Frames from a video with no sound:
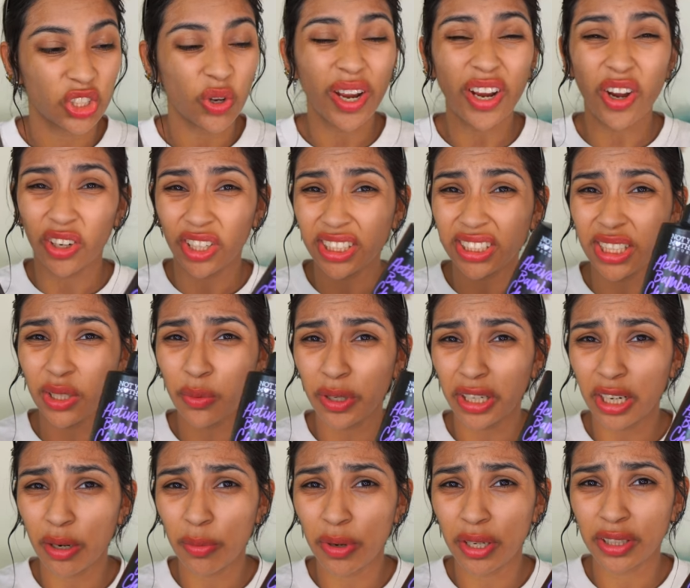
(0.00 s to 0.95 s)
So I honestly
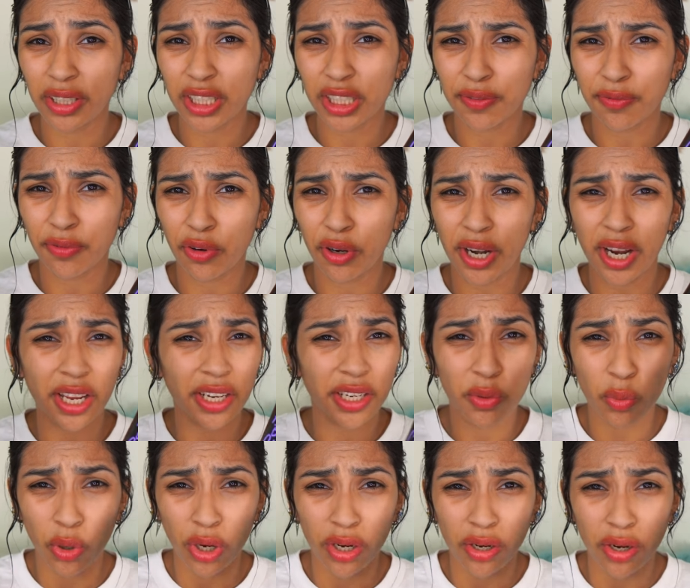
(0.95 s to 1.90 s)
recommend this for
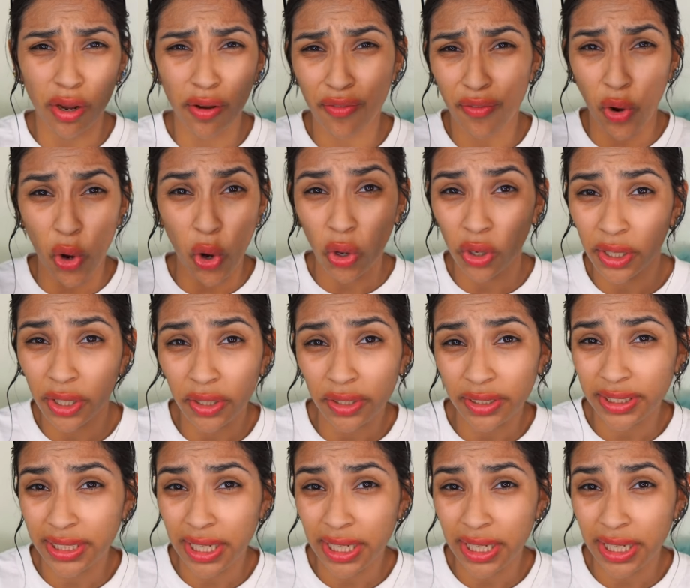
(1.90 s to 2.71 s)
anyone of all hair